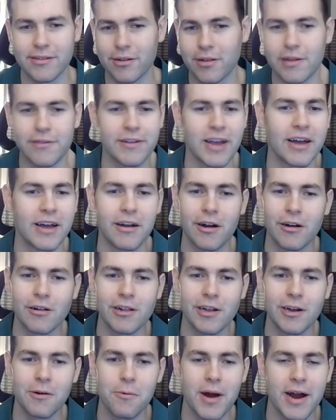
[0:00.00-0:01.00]
So they've got
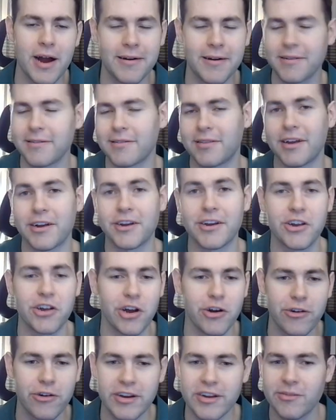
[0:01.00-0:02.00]
early awareness, they're
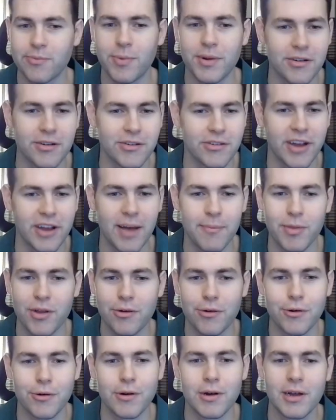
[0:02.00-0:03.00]
curious, but they're
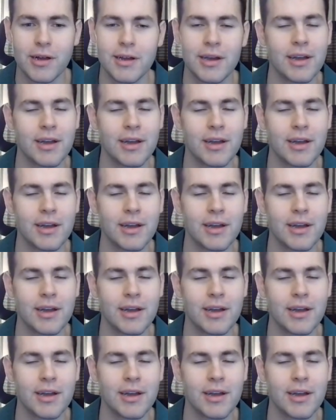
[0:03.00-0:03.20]
skeptical,